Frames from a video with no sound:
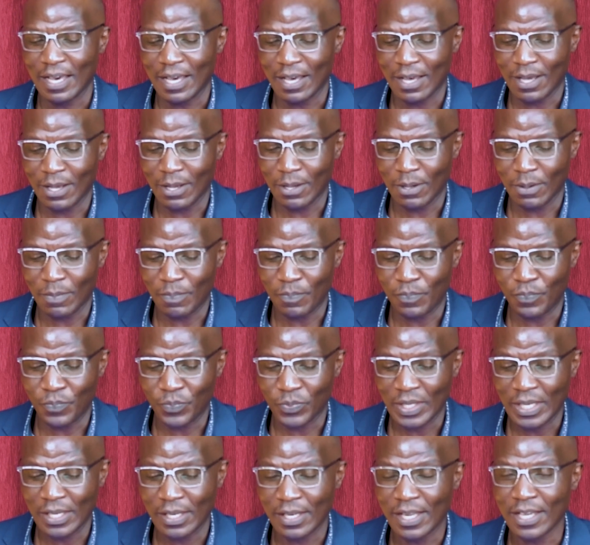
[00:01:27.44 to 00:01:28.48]

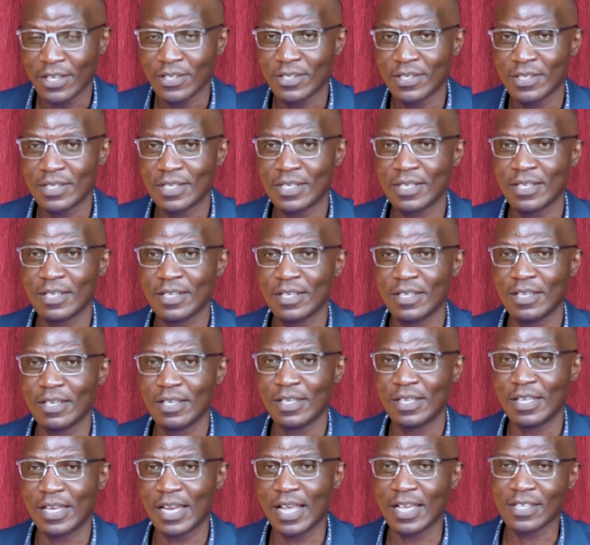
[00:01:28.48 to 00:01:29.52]
In
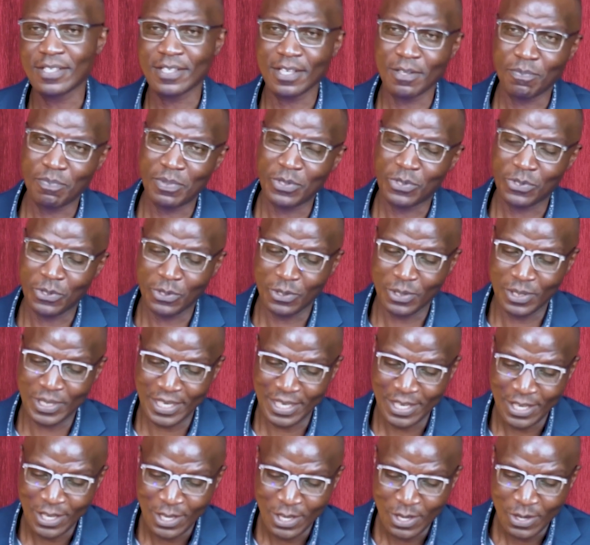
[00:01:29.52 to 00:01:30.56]
the last
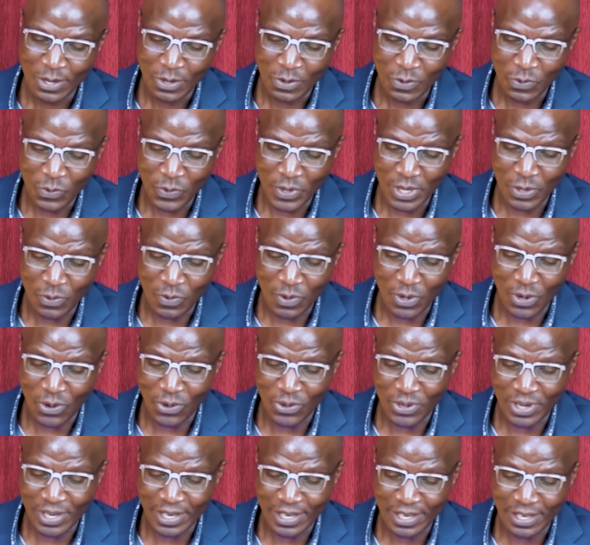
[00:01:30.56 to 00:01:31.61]
episode, we
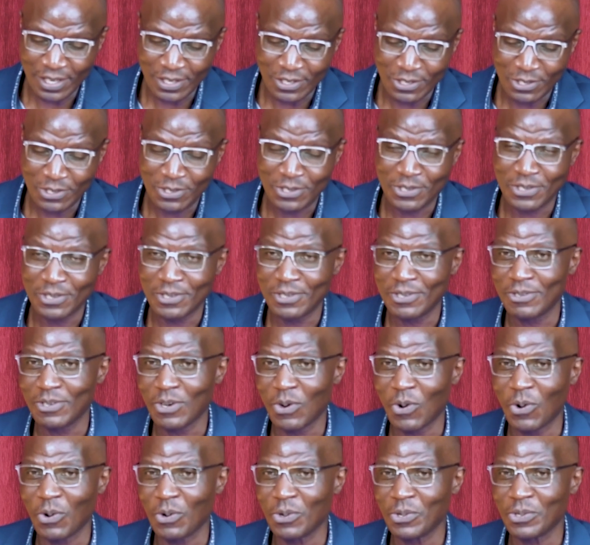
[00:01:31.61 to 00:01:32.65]
were honored
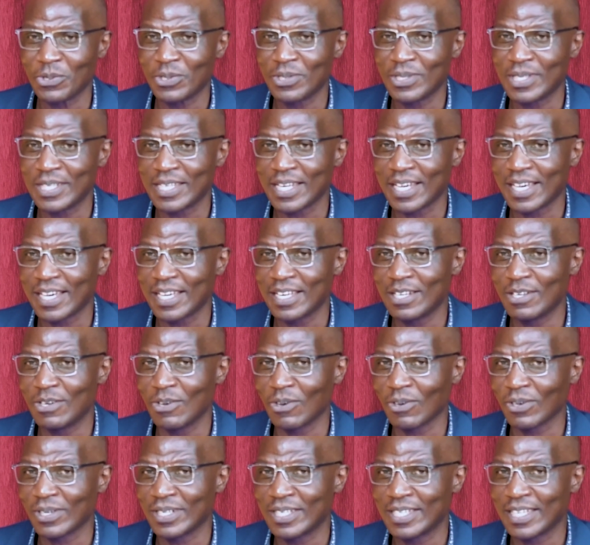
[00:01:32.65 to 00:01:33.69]
to host
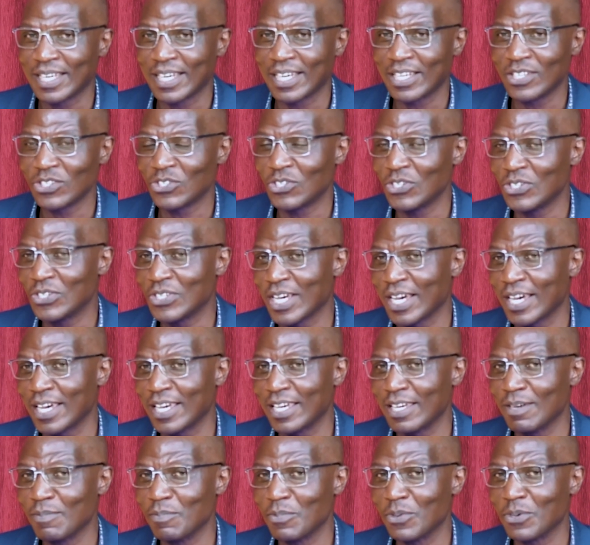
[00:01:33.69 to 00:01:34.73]
Dr.
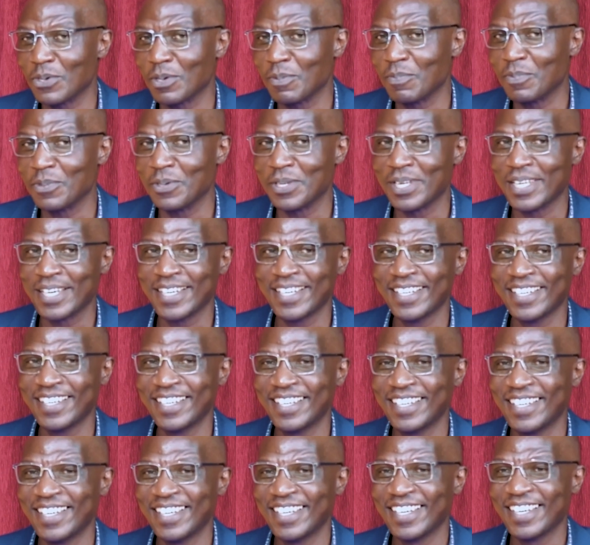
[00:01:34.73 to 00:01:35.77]
Chitai
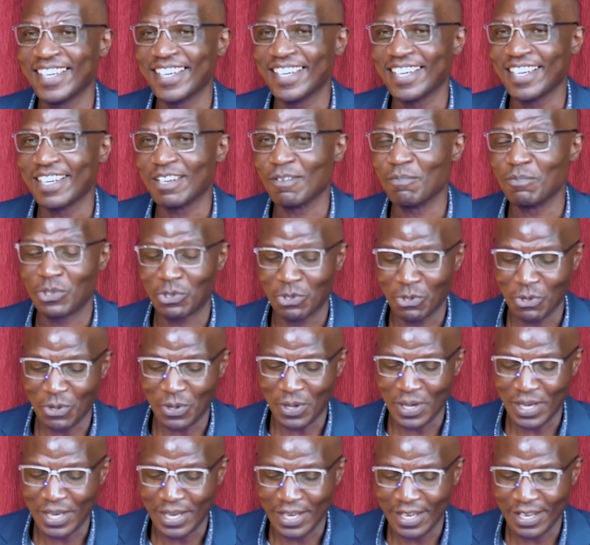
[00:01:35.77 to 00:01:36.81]
Murabula. I'm
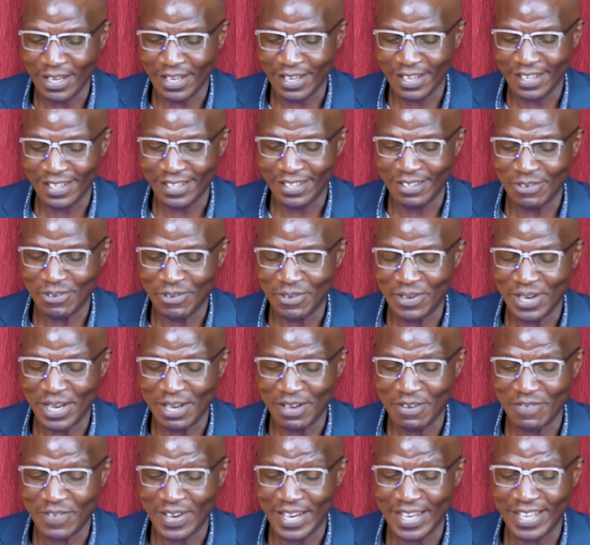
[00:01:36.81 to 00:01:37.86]
sure
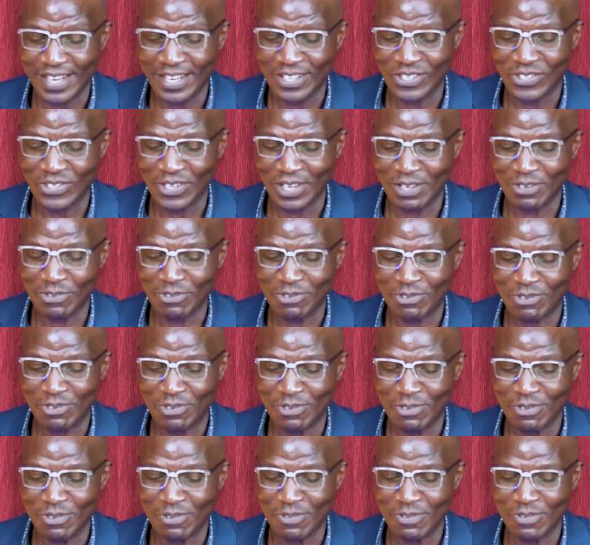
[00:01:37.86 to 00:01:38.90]
you have had a
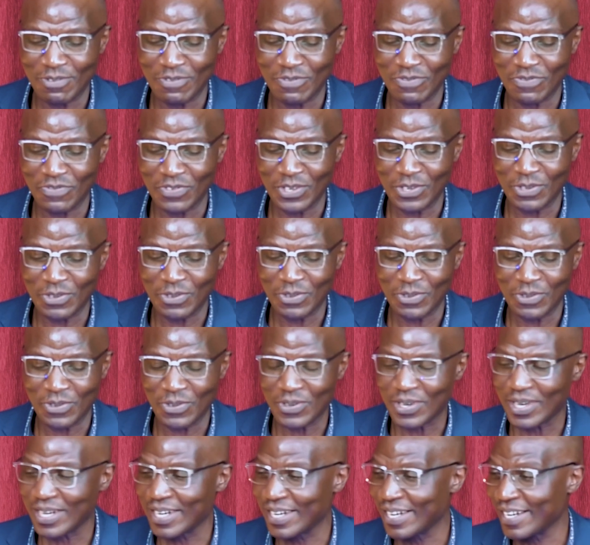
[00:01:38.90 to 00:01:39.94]
chance to
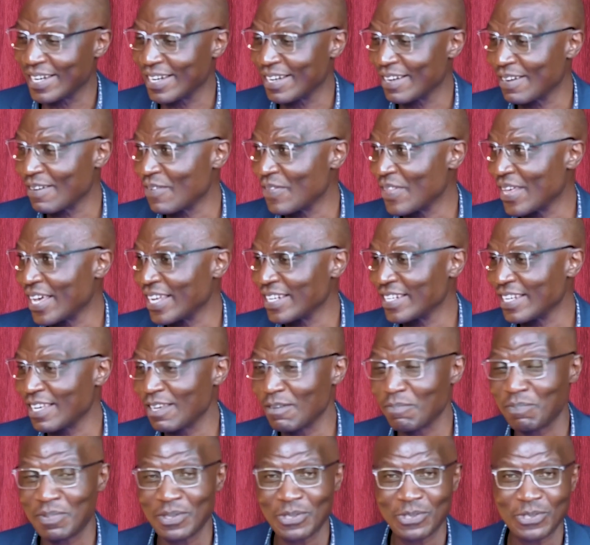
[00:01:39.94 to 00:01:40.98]
view
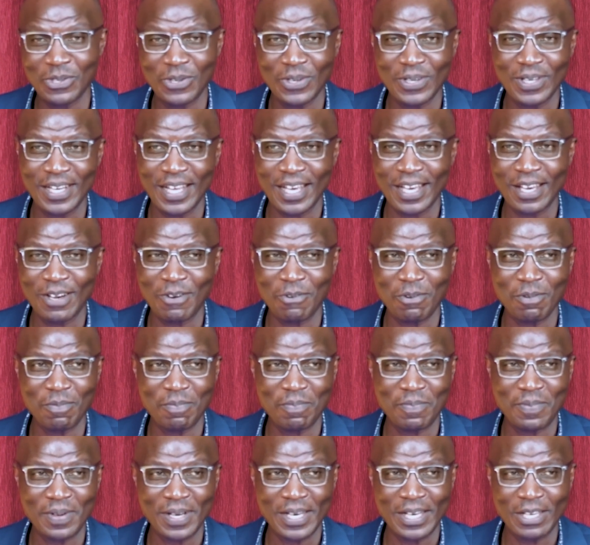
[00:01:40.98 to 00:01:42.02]
that episode. I
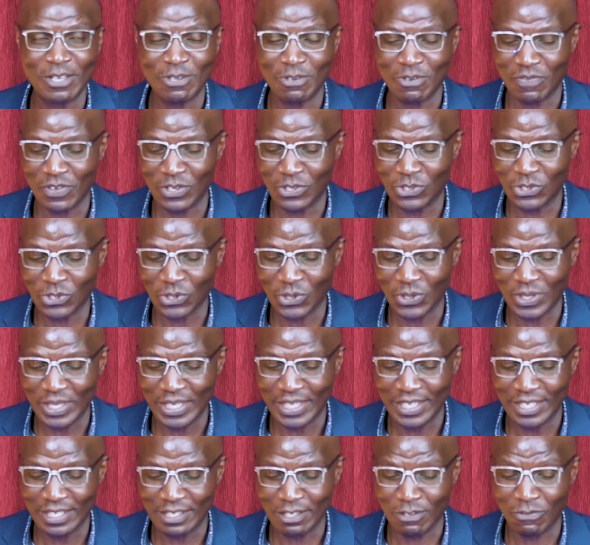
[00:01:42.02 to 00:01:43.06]
hope you've
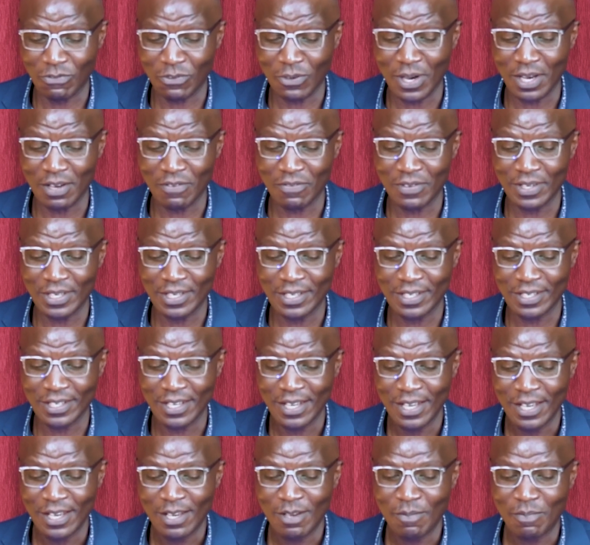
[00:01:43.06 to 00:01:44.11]
enjoyed it. If you
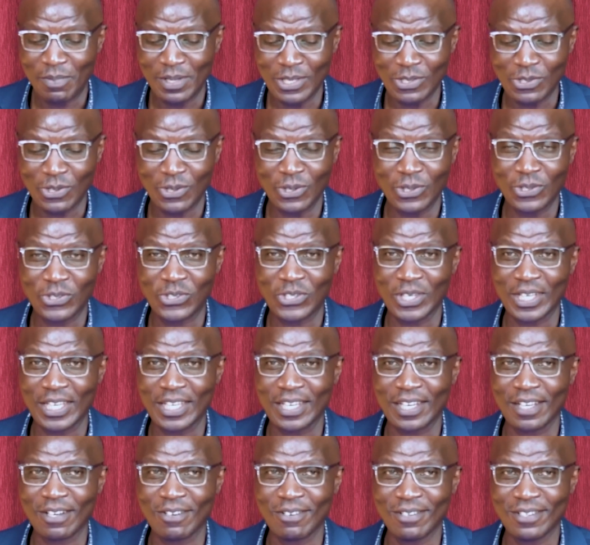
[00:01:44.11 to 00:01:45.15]
haven't, please go
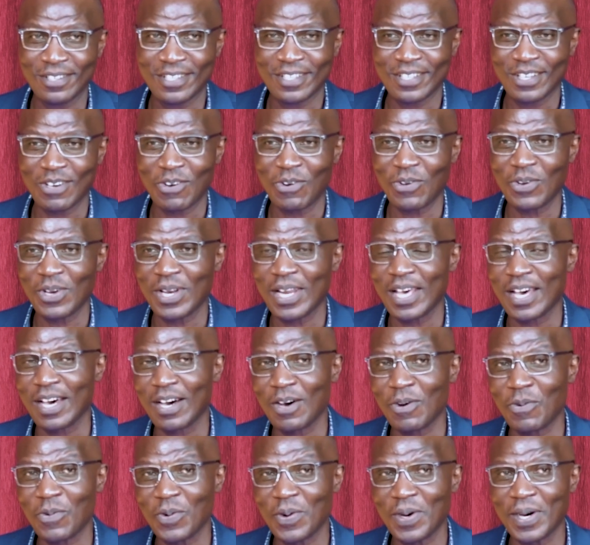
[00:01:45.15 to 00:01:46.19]
check it out on
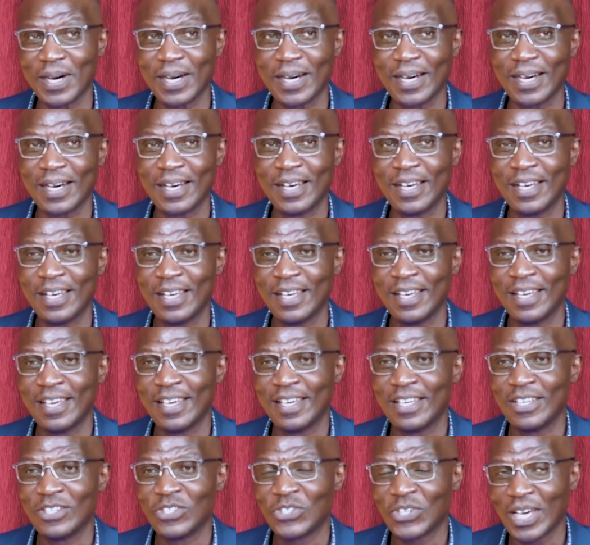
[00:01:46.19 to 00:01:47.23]
our
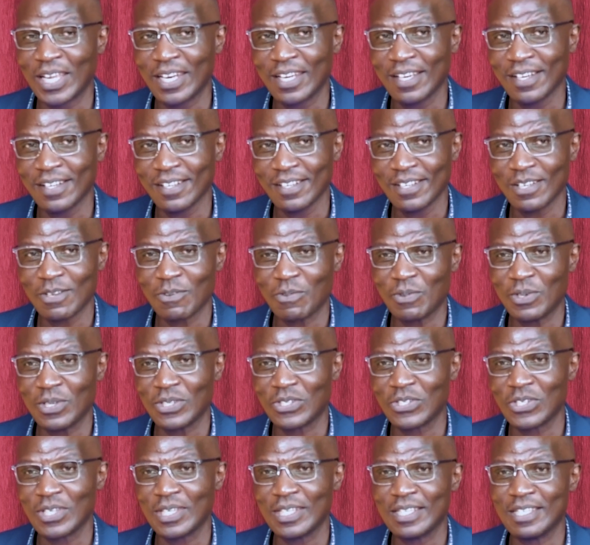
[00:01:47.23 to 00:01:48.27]
channel,
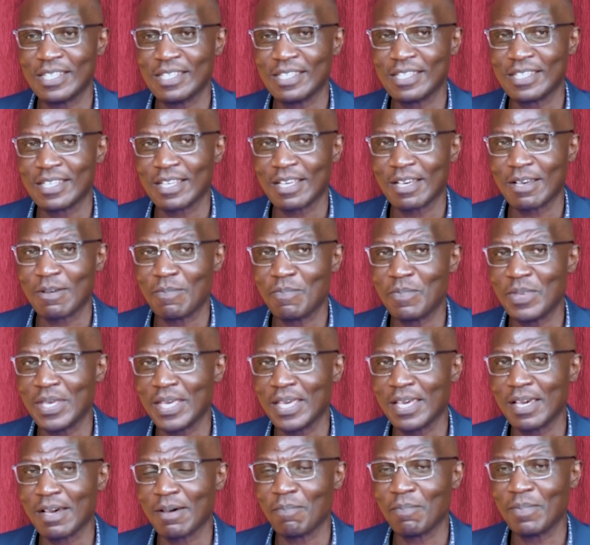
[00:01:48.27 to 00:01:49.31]
which is
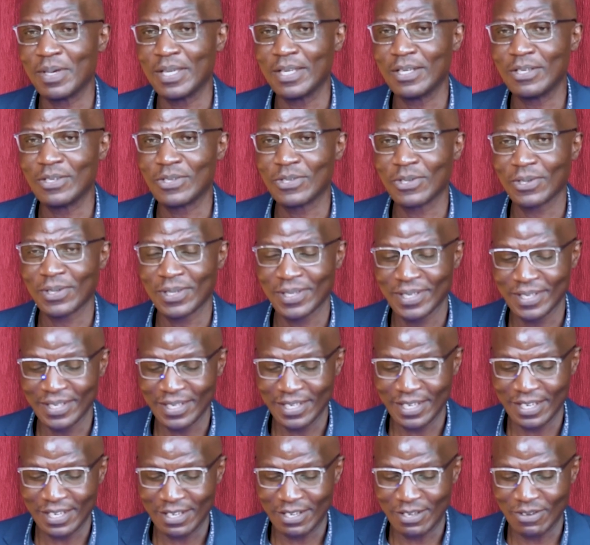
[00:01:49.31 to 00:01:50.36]
Me I'm
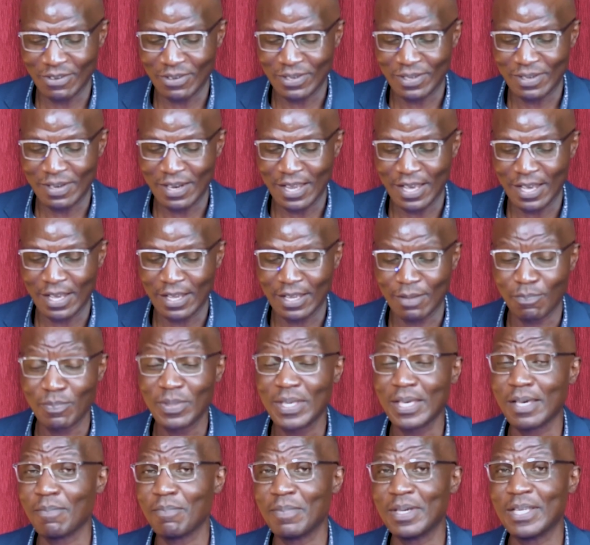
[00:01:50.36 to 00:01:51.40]
Mental
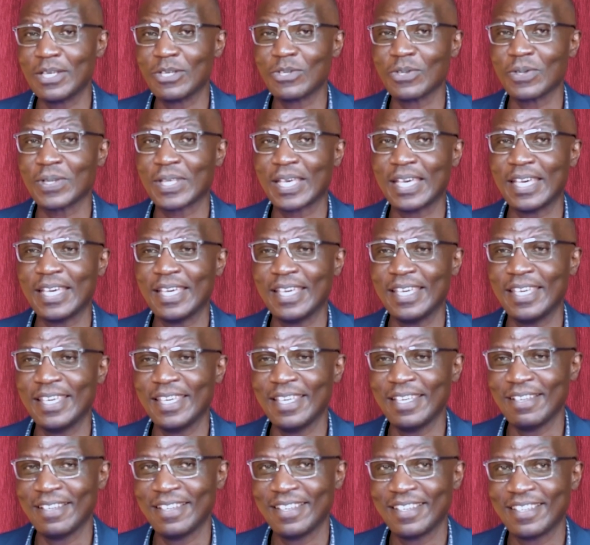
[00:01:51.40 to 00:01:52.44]

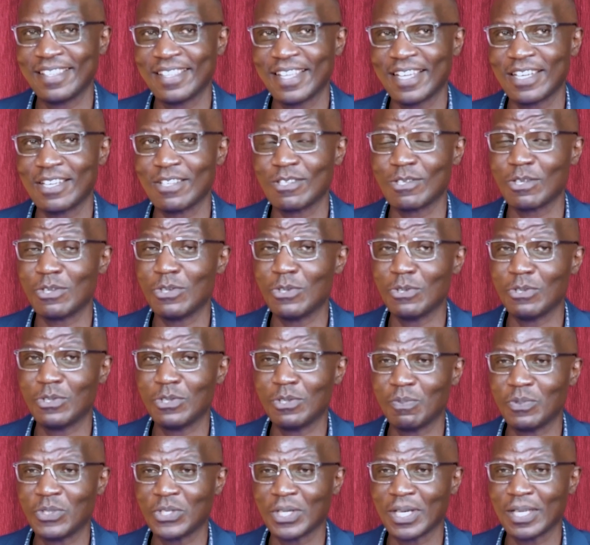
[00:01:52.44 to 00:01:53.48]
KE. That is a
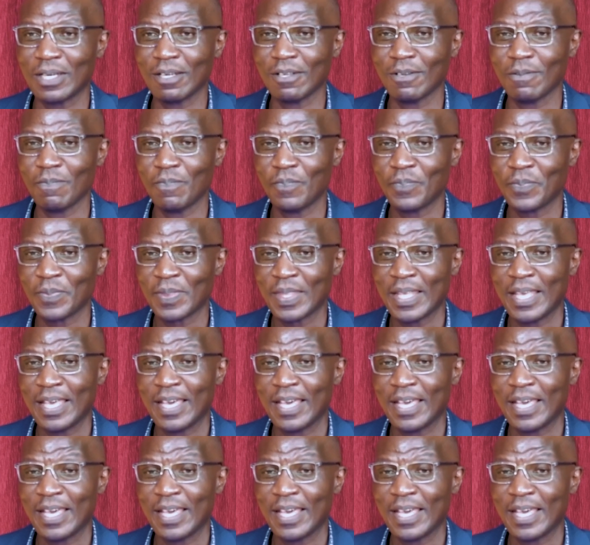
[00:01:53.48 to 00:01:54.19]
YouTube channel.